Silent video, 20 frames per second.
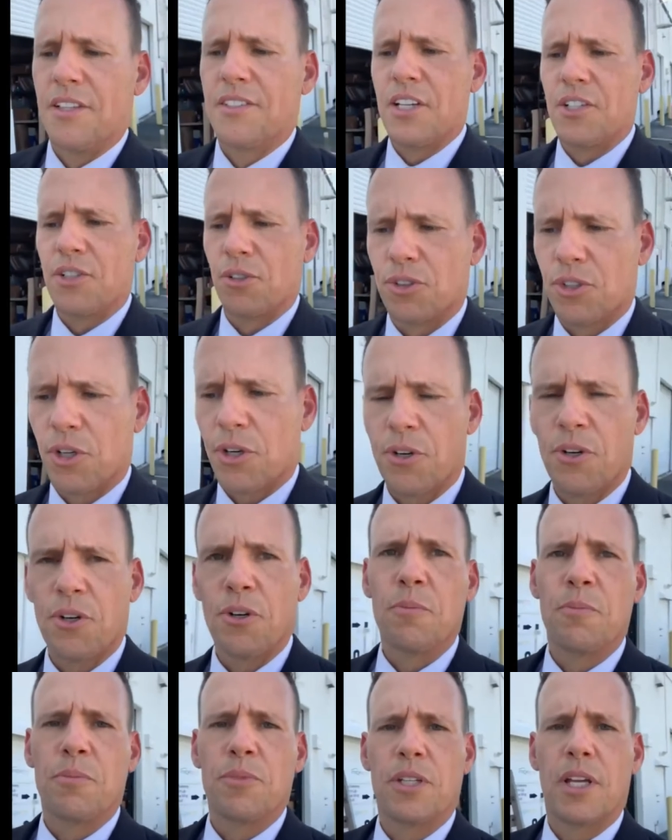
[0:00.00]
essential
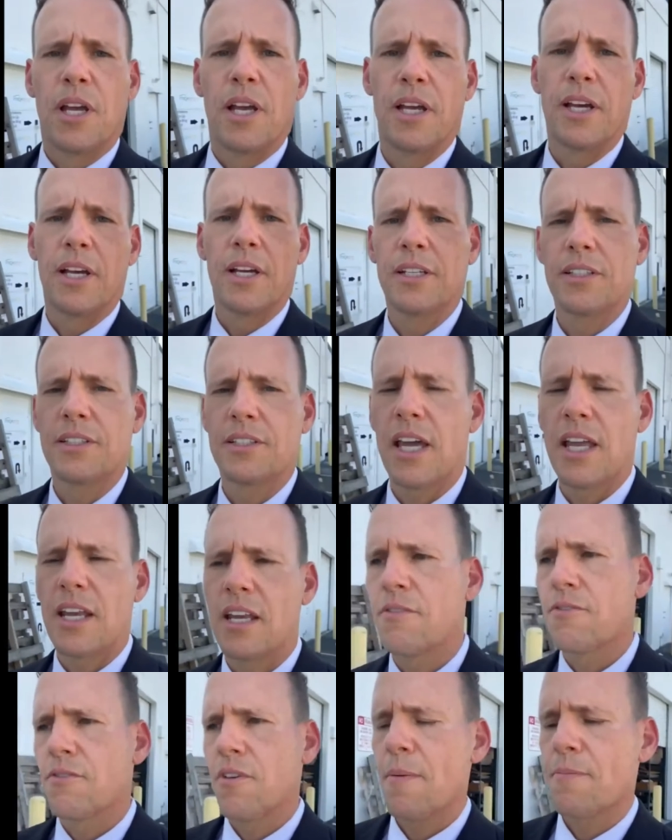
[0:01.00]
terms,
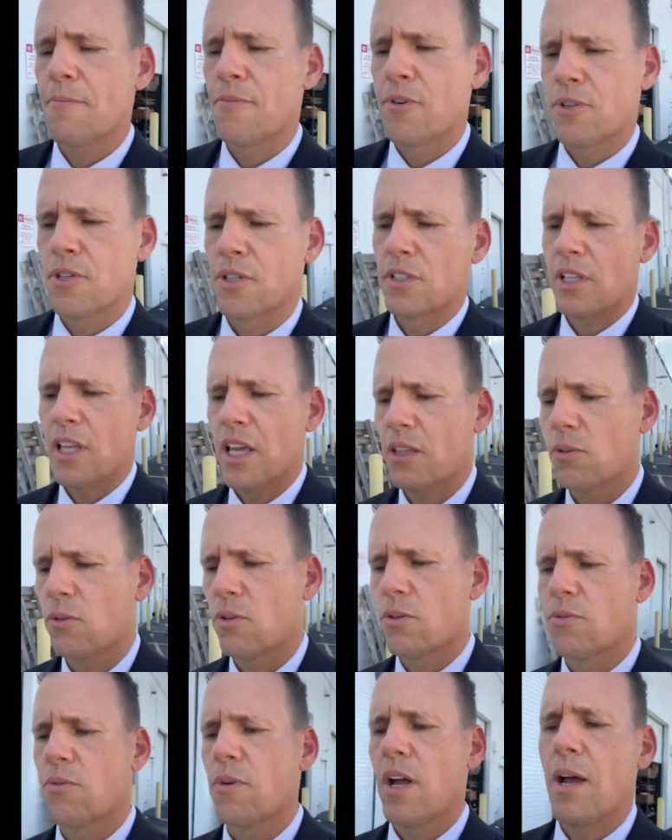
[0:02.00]
tenant rep versus
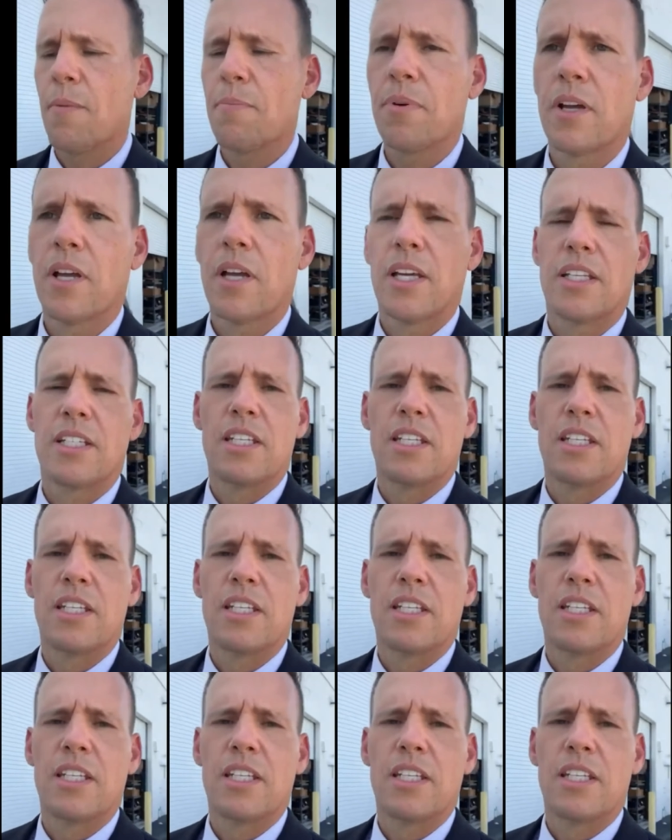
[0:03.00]
landlord rep,